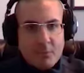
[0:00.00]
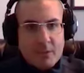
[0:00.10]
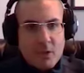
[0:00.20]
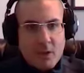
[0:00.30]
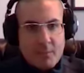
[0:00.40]
We
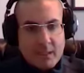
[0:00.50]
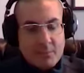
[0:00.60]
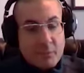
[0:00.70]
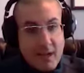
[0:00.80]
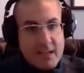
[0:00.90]
talk about the
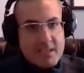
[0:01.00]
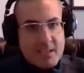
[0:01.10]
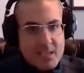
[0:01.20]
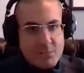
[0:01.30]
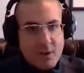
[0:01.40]

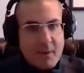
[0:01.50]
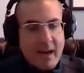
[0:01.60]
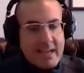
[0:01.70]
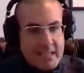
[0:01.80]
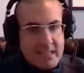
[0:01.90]
process from
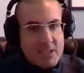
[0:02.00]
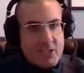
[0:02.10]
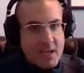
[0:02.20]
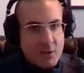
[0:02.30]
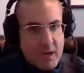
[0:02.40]
idea
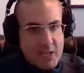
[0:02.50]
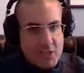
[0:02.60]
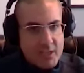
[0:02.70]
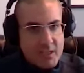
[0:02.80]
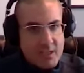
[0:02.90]

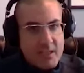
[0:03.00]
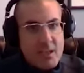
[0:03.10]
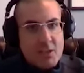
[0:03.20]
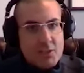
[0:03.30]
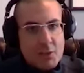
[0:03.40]
generation
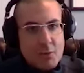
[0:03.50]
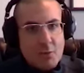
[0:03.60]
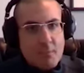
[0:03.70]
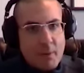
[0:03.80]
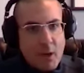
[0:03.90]

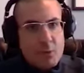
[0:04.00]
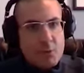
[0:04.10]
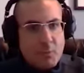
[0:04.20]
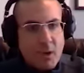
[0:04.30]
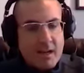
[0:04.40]
to
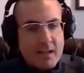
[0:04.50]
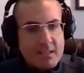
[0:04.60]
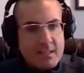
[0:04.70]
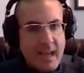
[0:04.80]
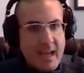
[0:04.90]
post
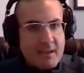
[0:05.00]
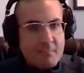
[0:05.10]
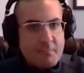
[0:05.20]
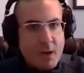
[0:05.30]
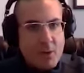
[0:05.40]
product
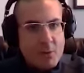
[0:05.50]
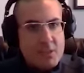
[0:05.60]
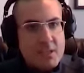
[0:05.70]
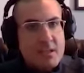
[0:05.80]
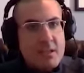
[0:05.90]
and
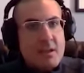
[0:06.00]
post